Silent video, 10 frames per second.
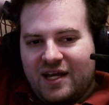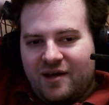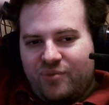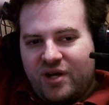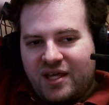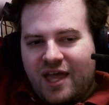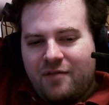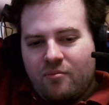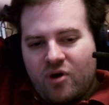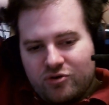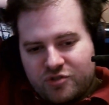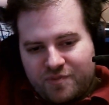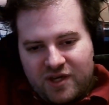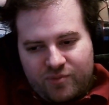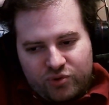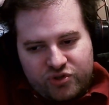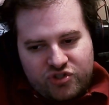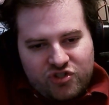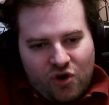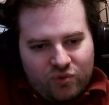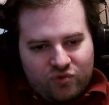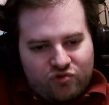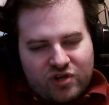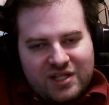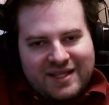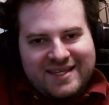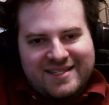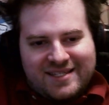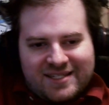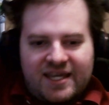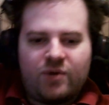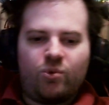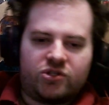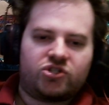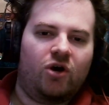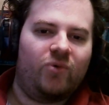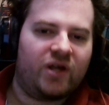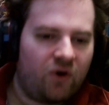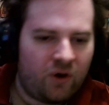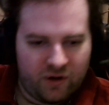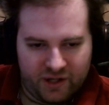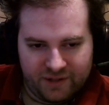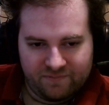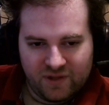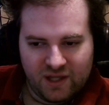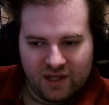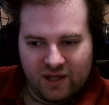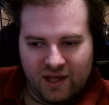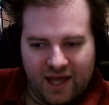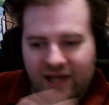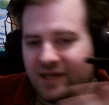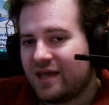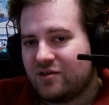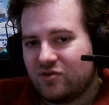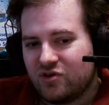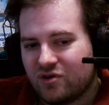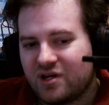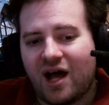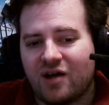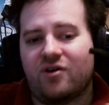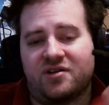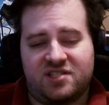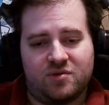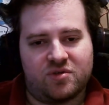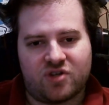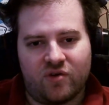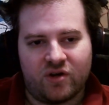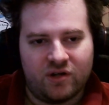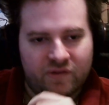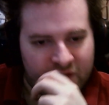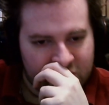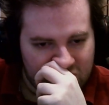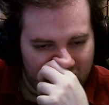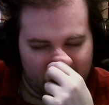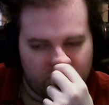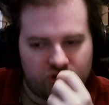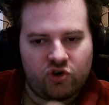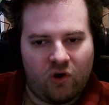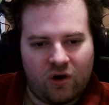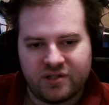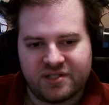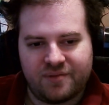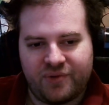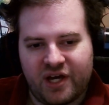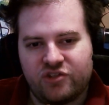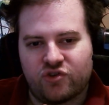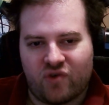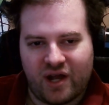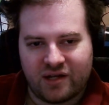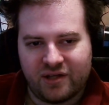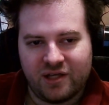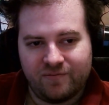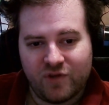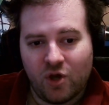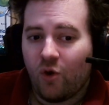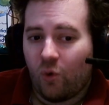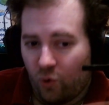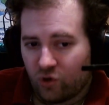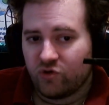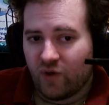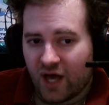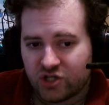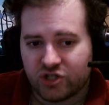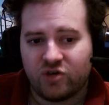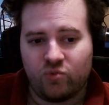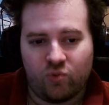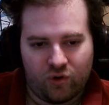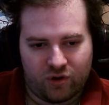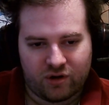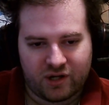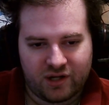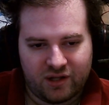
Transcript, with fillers: But again, most people don't really see what's going on. And again, you're not going to see what's going on unless you either talk to somebody directly, or you actually work